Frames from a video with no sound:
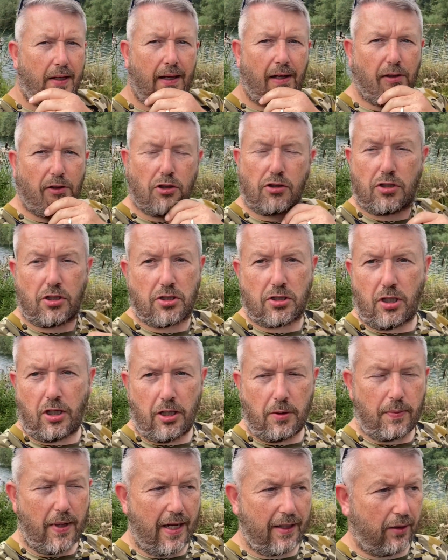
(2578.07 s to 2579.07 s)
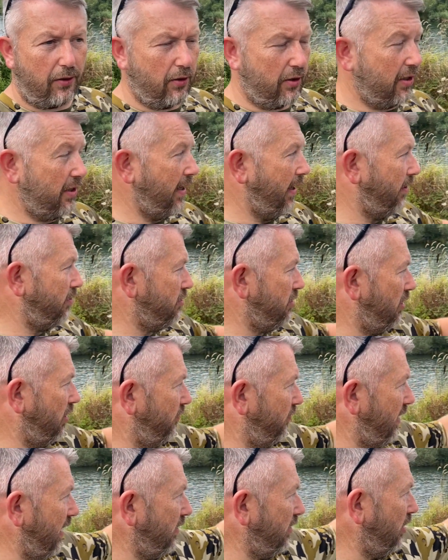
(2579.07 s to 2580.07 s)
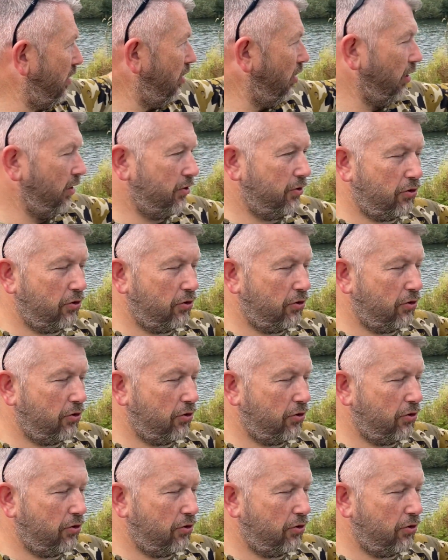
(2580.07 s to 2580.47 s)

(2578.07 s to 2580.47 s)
Just a solid bag, nothing else, and I've let the line